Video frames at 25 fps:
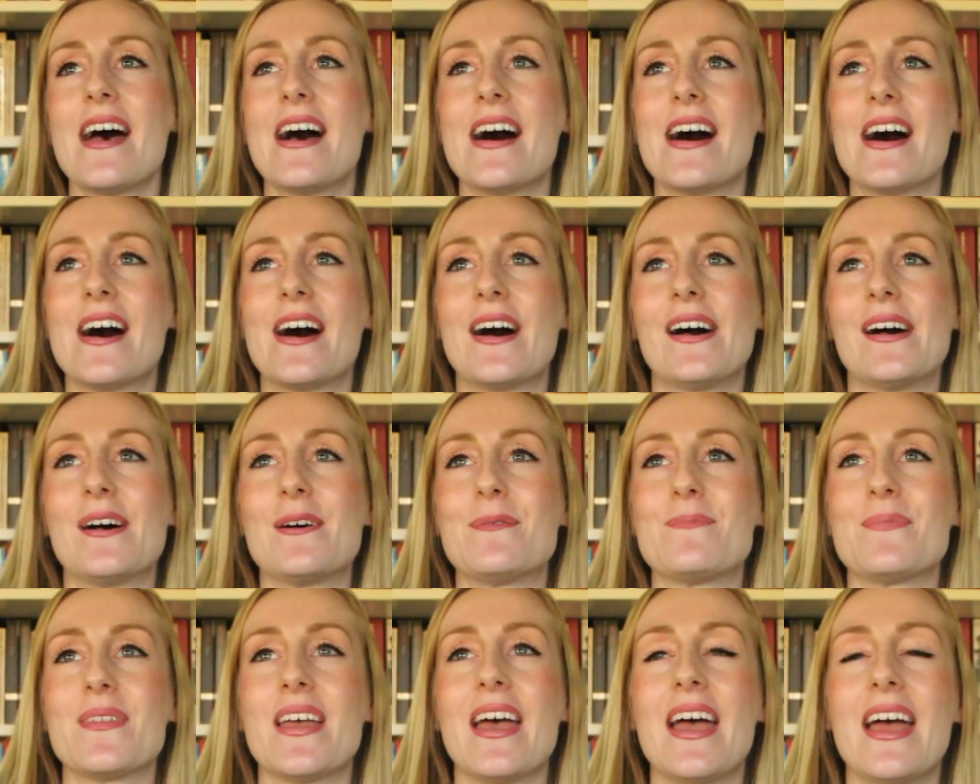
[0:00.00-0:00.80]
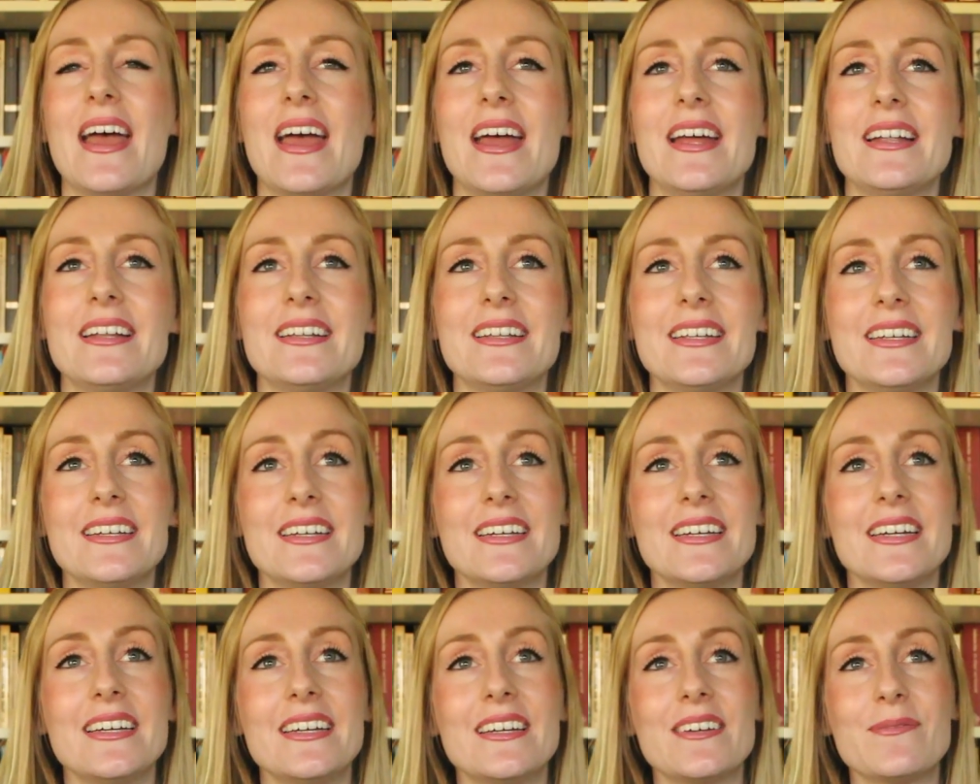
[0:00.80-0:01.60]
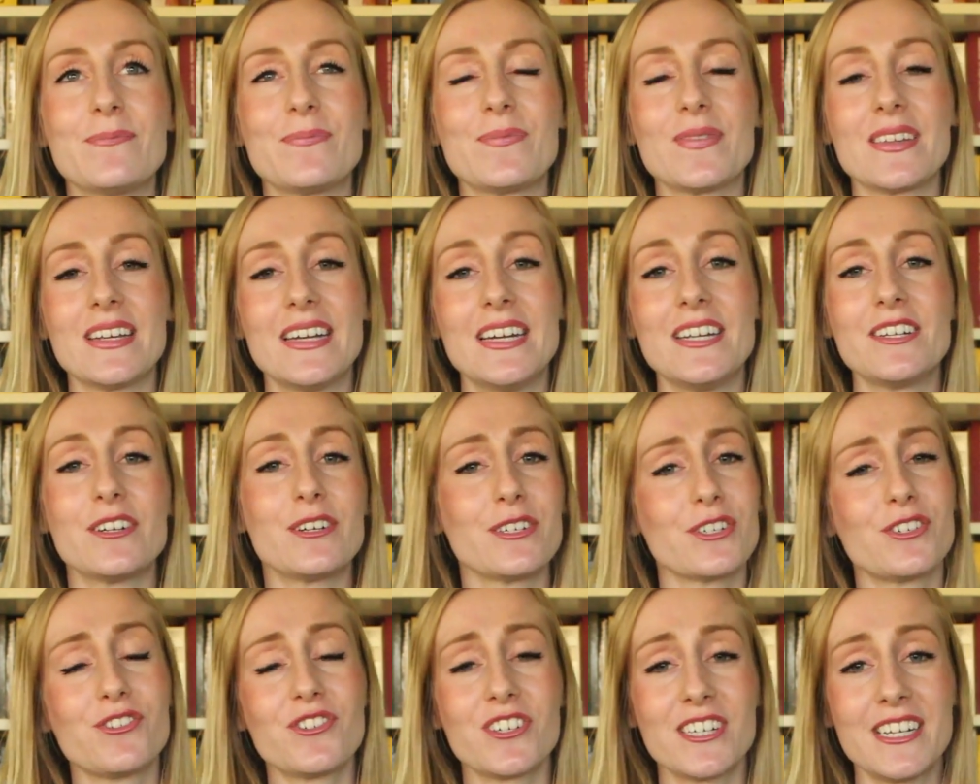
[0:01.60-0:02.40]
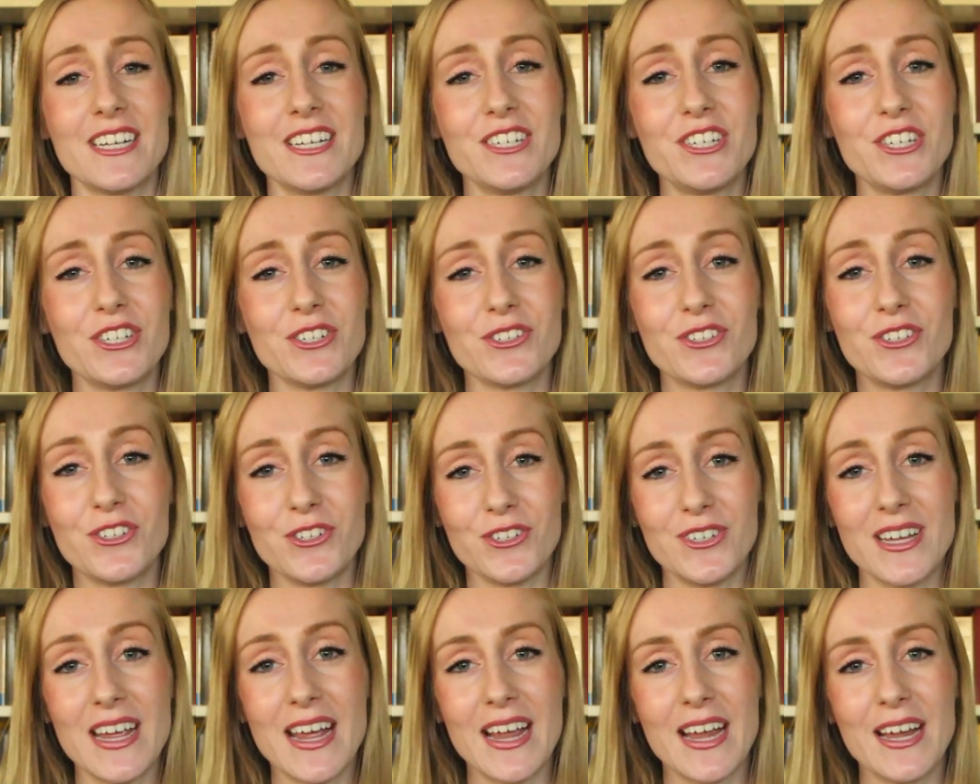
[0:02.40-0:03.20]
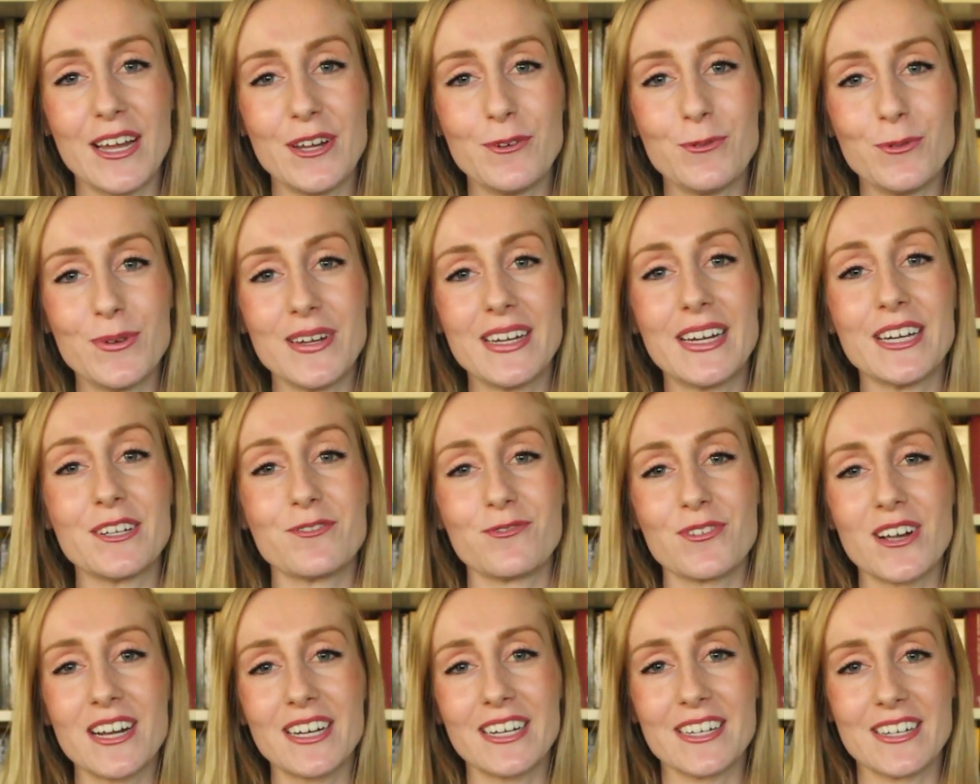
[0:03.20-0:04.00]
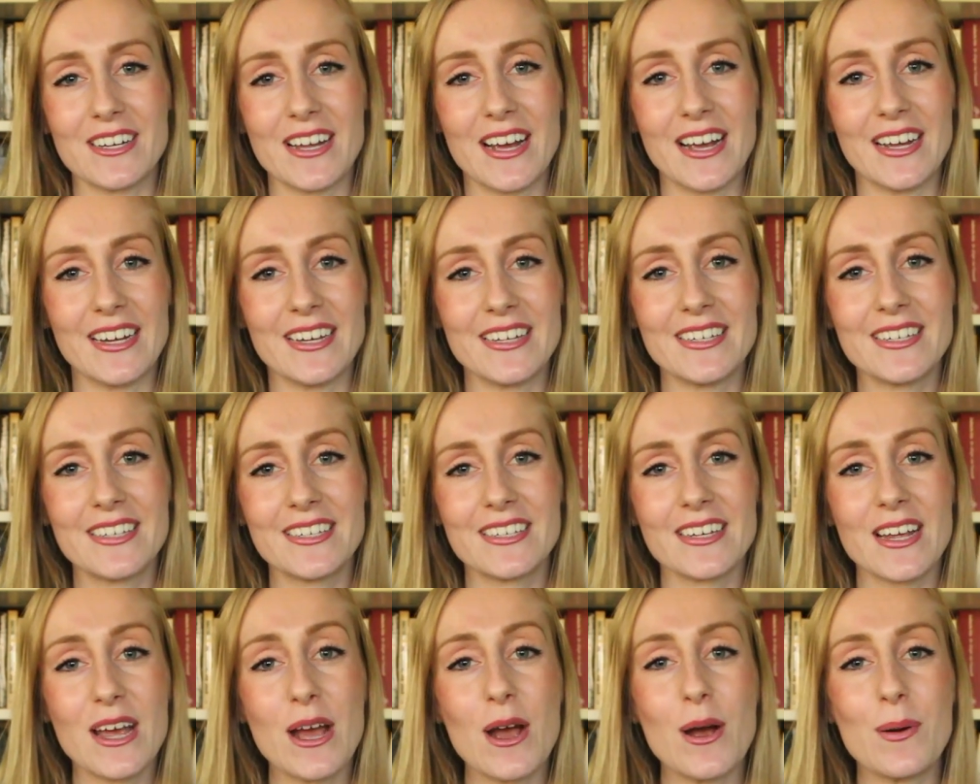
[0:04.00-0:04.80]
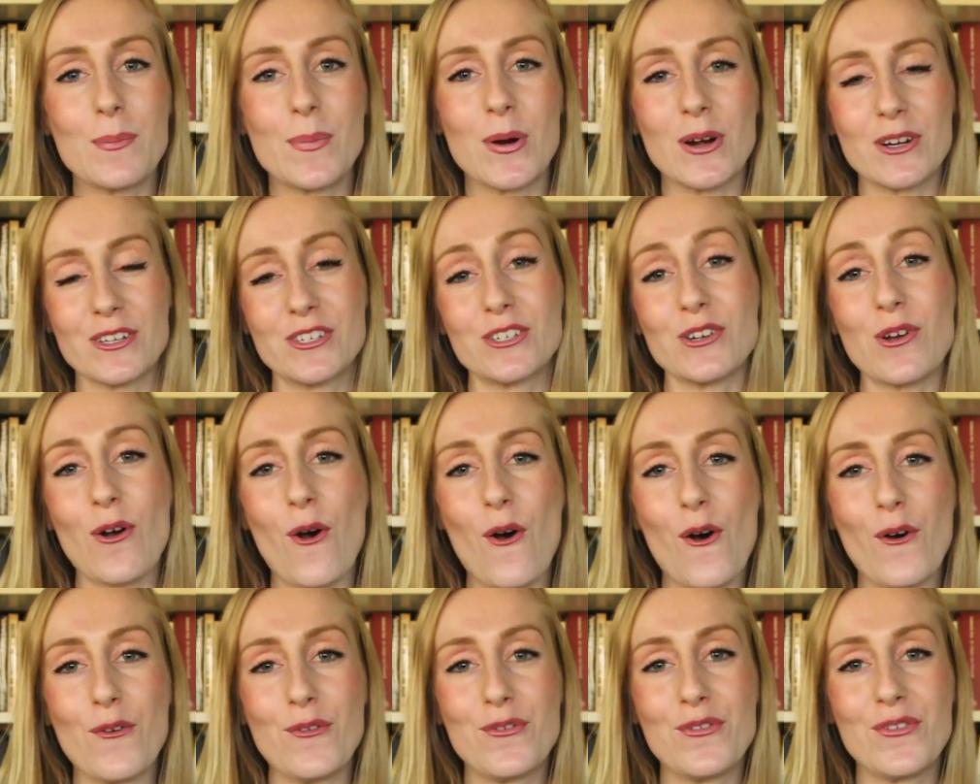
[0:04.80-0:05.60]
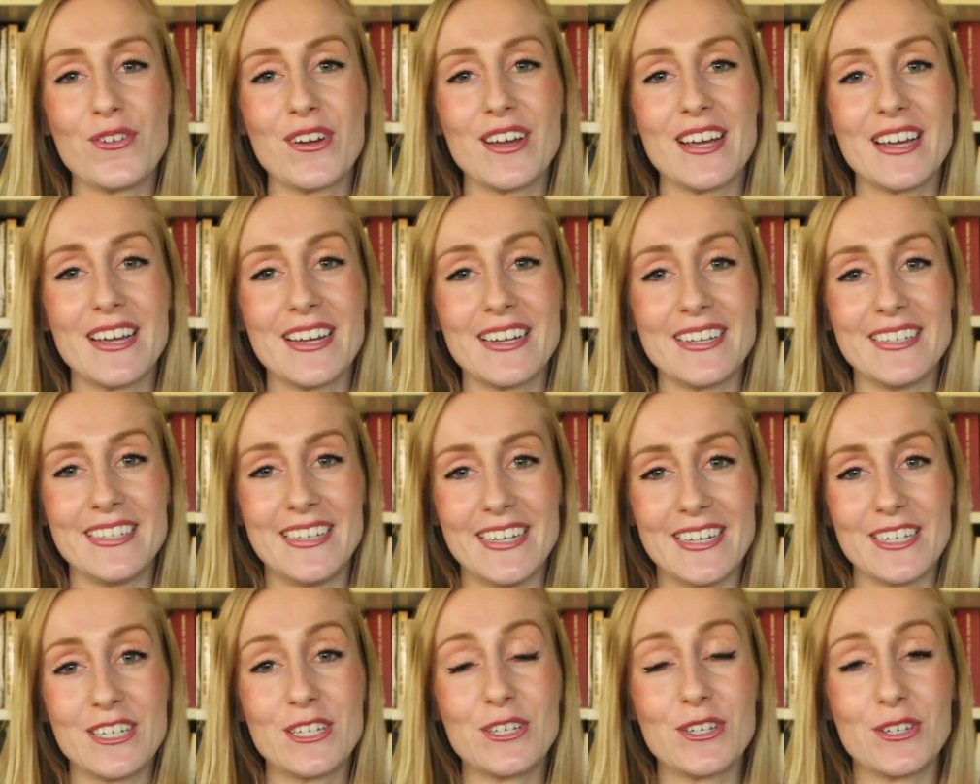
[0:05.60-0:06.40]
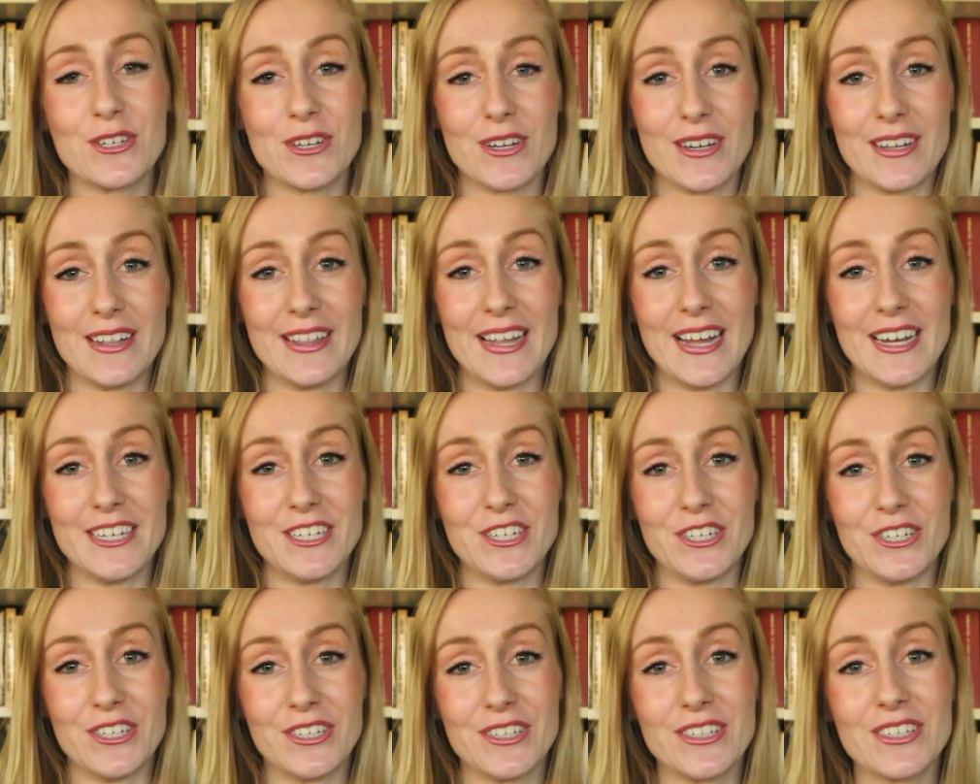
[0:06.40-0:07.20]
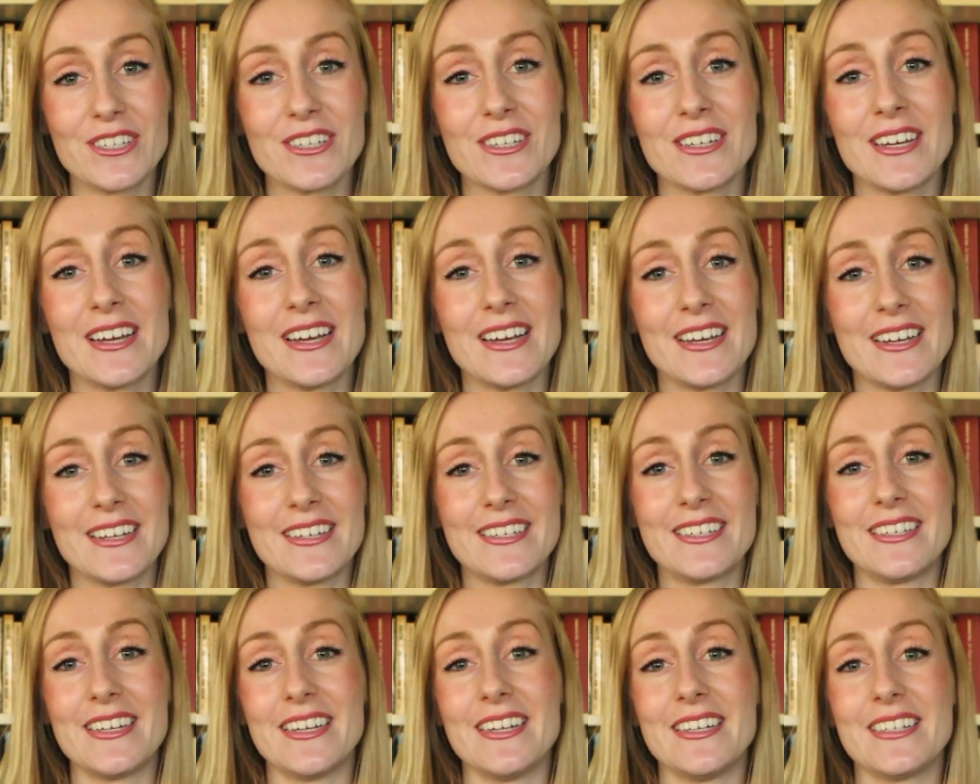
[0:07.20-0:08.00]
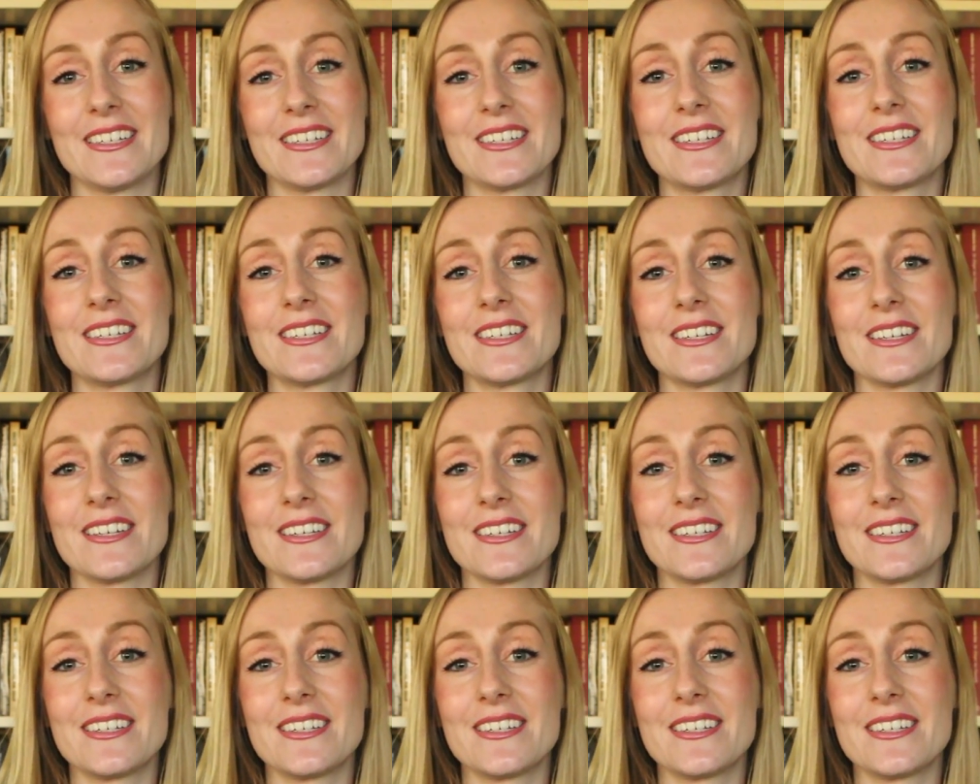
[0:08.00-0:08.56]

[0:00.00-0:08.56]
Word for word: Um, and in our tradition today, we can recognize parts of this legend since